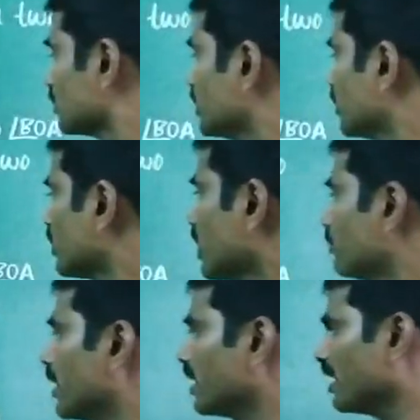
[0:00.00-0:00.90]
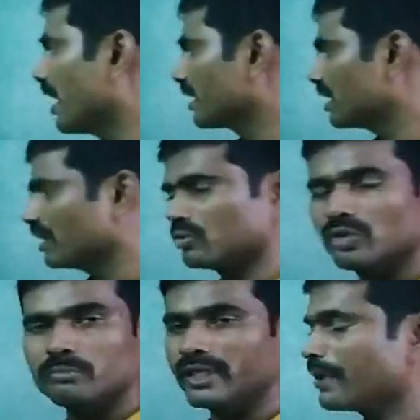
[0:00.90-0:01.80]
denoted by angle
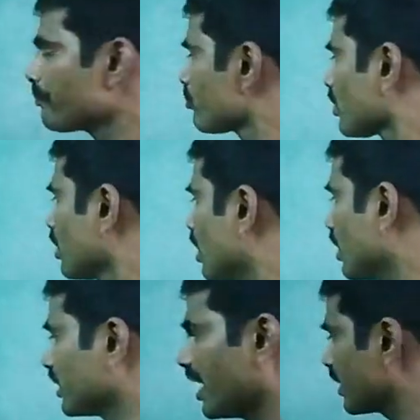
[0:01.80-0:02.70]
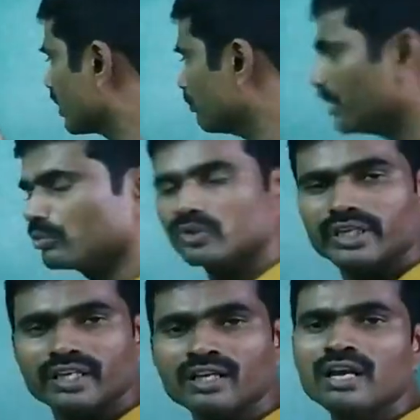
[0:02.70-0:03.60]
AOB. or angle
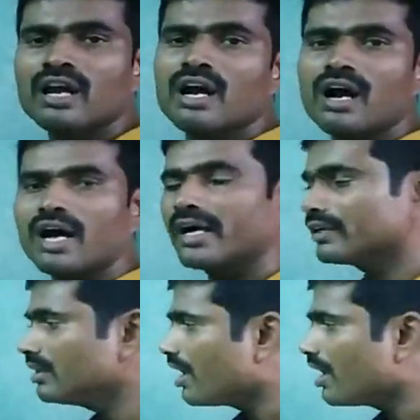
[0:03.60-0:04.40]
BOA or